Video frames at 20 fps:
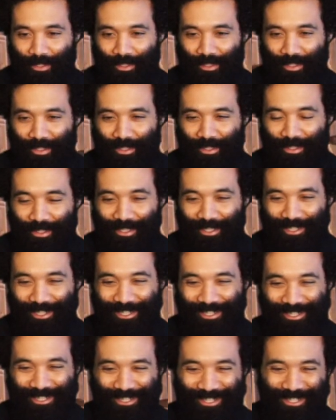
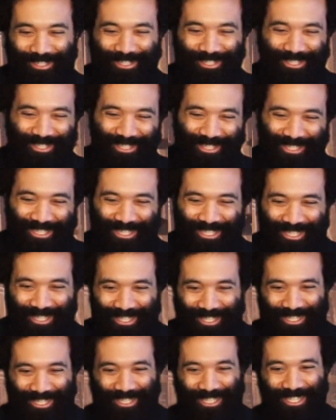
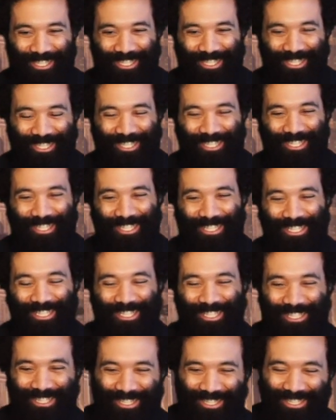
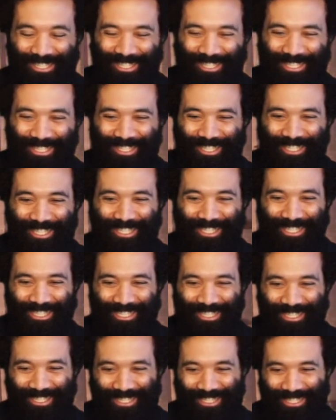
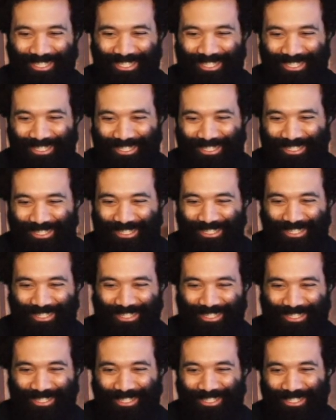
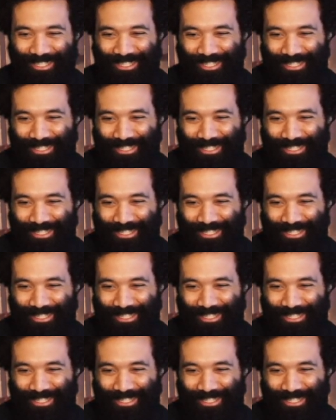The person shown says nothing.